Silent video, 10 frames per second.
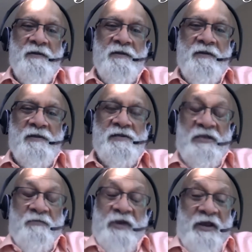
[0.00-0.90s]
See,
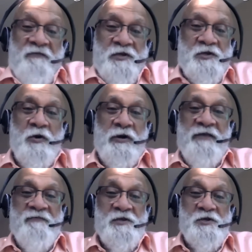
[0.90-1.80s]
believers don't
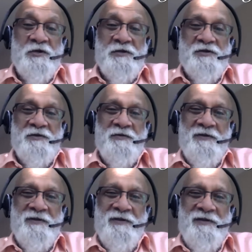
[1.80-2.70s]
leave the church.
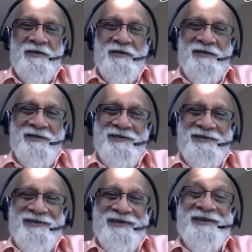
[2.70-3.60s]

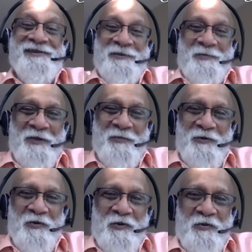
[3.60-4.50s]
It's the people
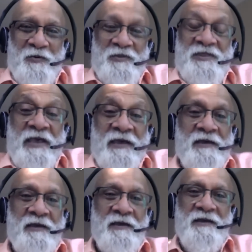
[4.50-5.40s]
who
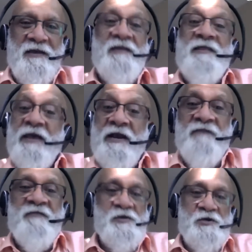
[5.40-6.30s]
think they
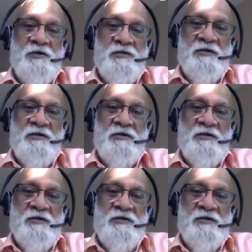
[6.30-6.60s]
leave the church.